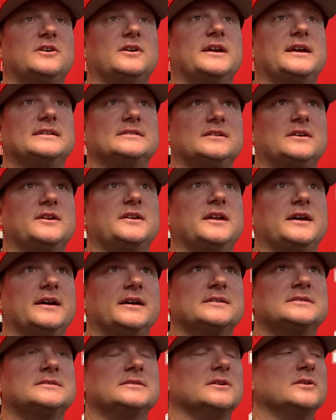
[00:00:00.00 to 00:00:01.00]
hands on
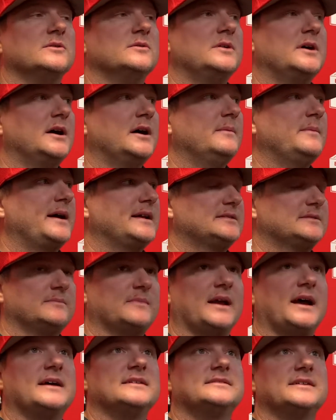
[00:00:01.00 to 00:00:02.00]
deck. So had some
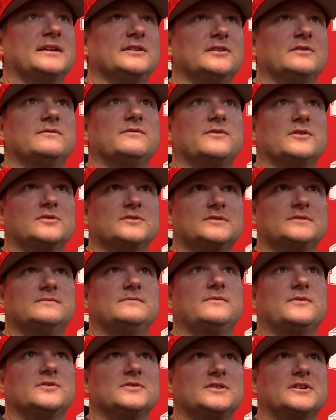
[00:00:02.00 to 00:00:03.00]
guys had their
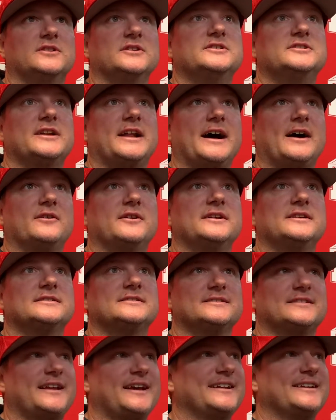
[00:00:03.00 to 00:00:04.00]
first collegiate outings
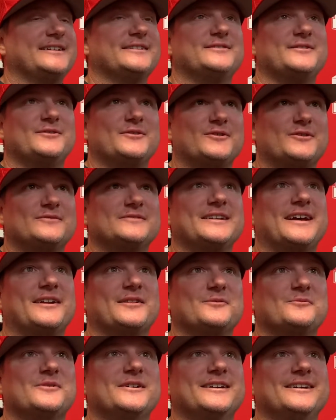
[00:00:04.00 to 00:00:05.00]
and kind of get the nerves out of
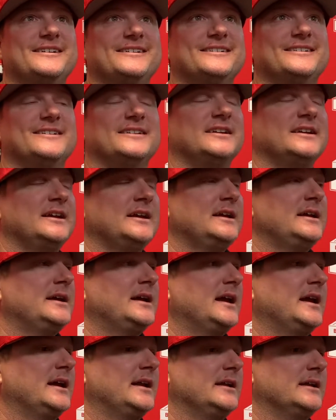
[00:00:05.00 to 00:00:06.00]
the way. And
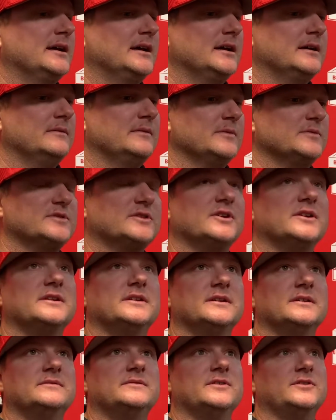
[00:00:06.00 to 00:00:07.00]
it was good
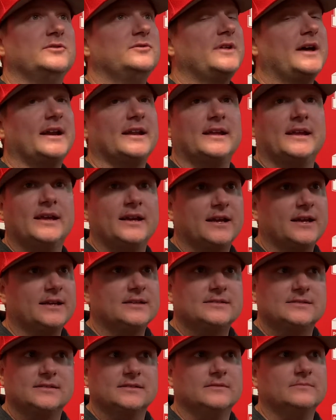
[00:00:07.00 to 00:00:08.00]
to do that again
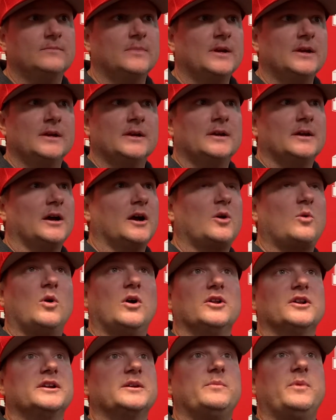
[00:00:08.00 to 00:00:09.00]
against a
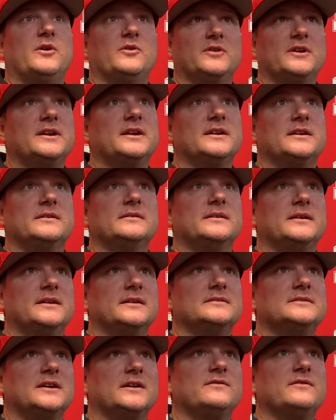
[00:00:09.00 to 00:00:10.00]
quality opponent in a
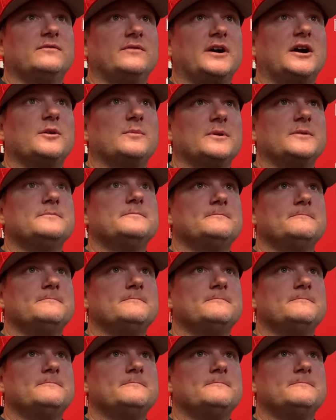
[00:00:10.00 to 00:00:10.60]
tough environment.